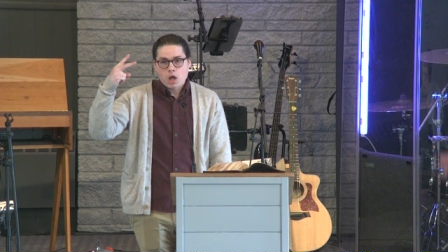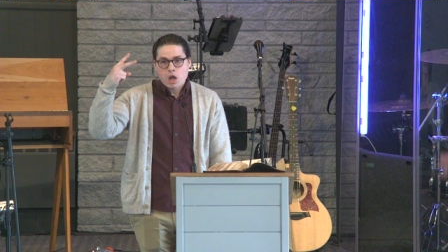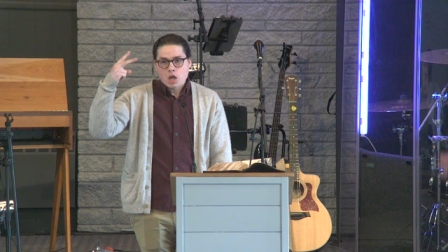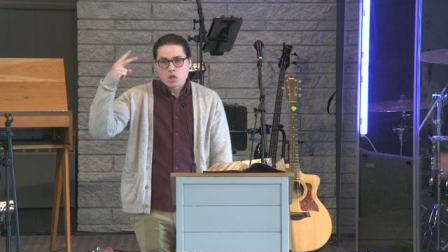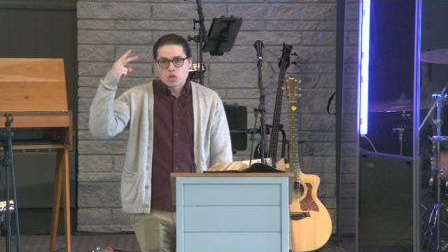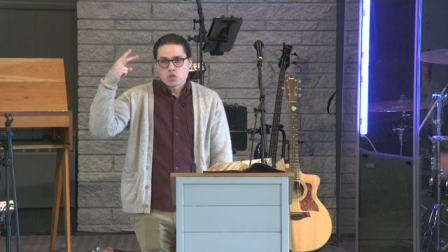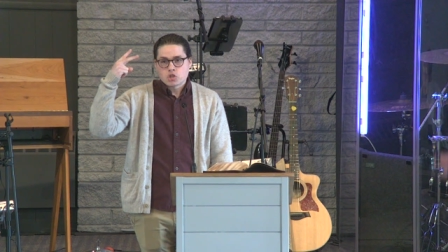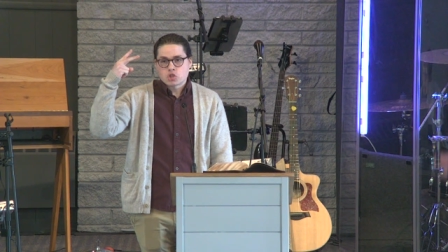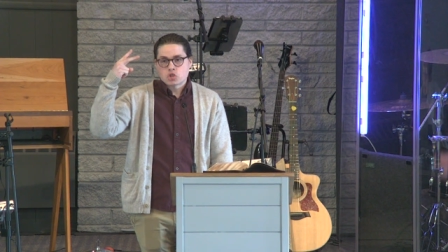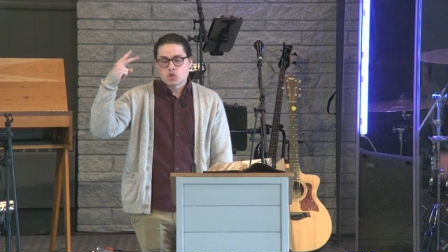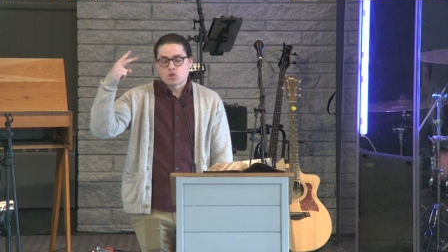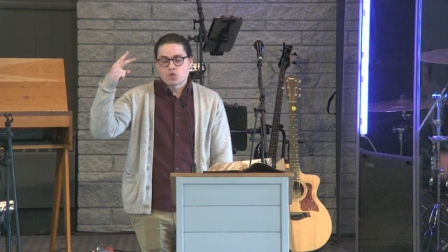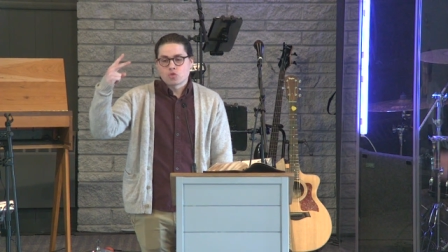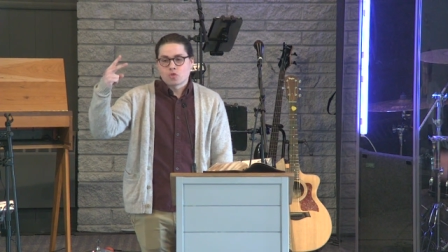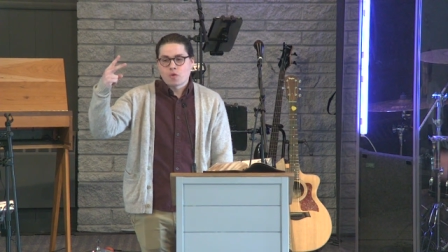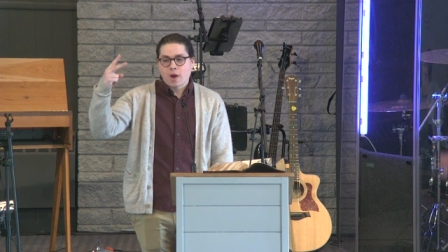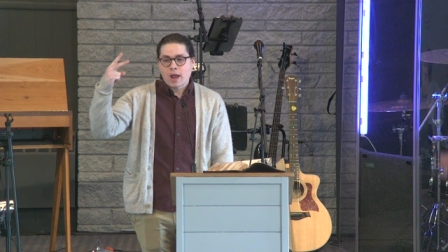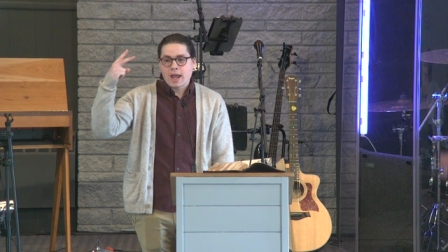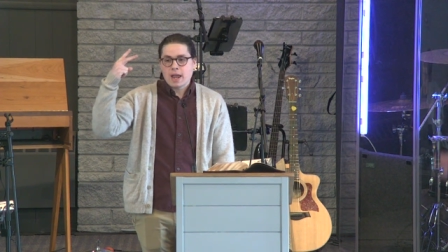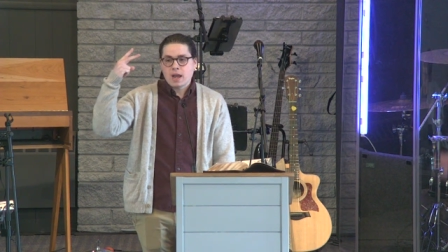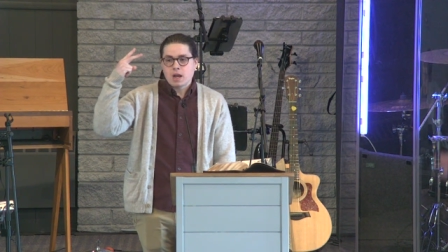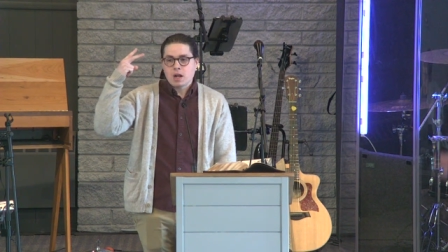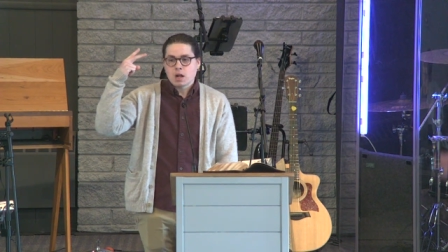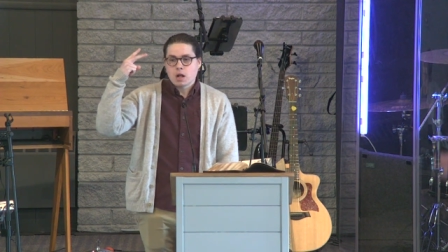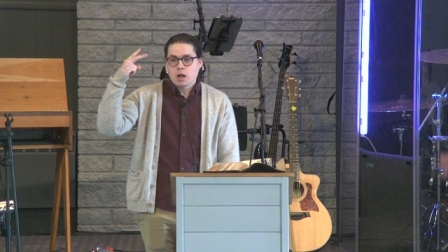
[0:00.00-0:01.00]

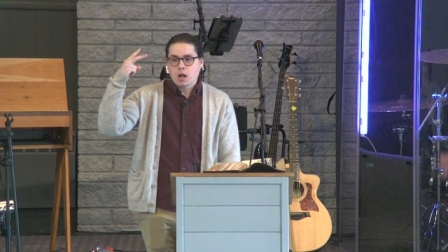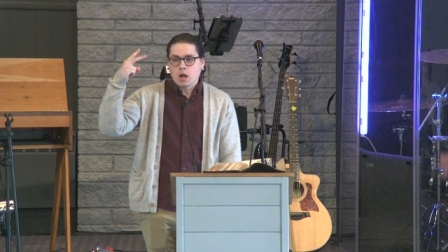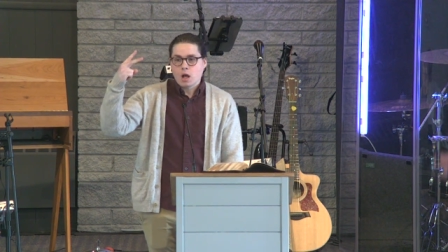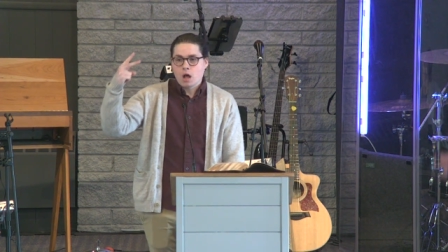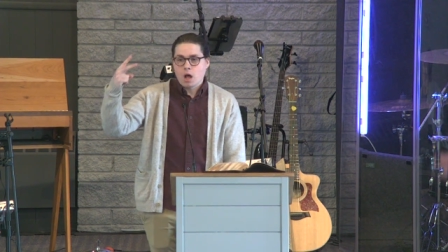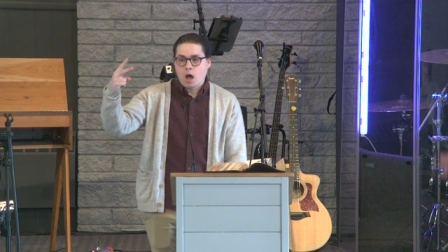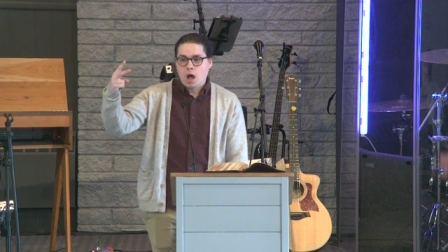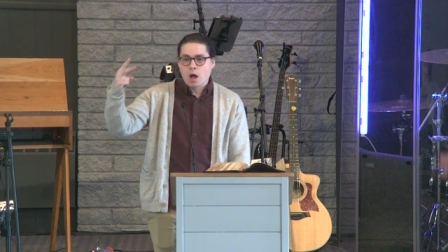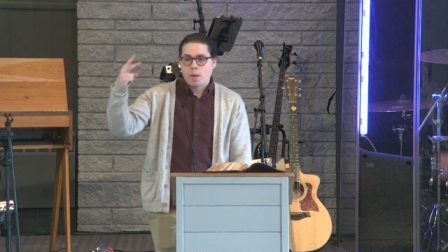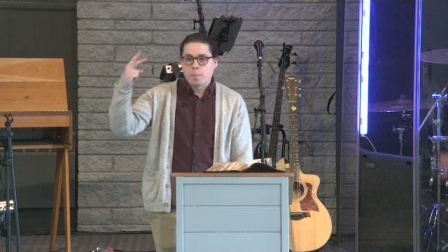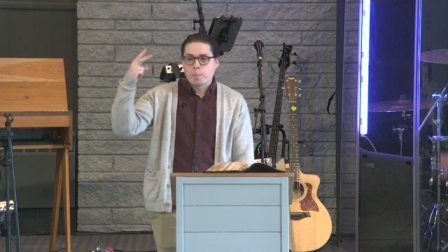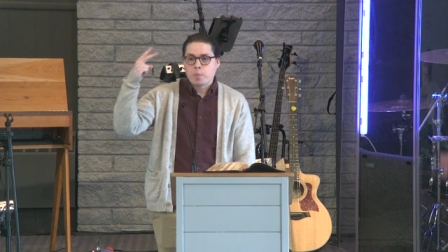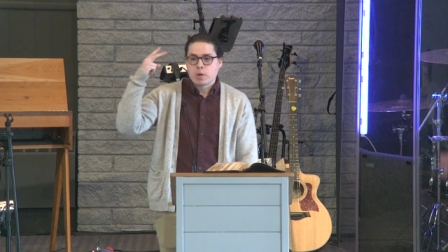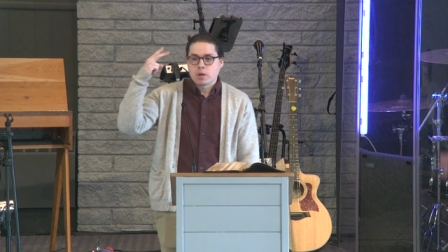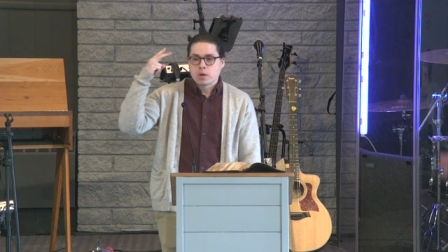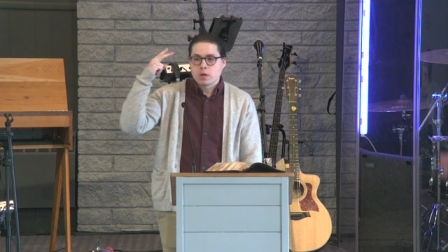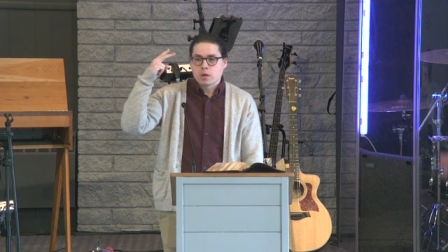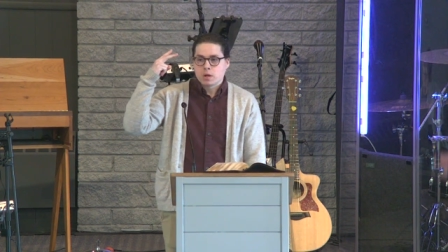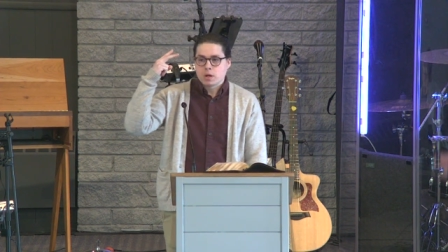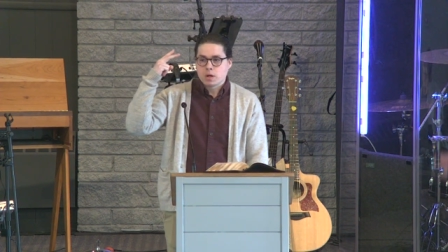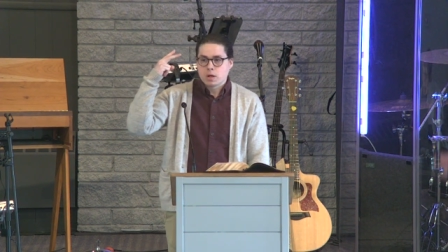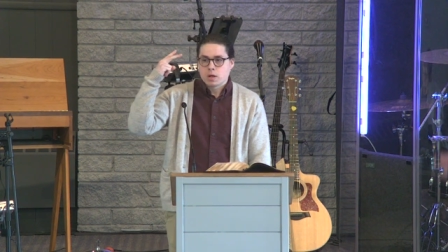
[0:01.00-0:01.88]
Straight up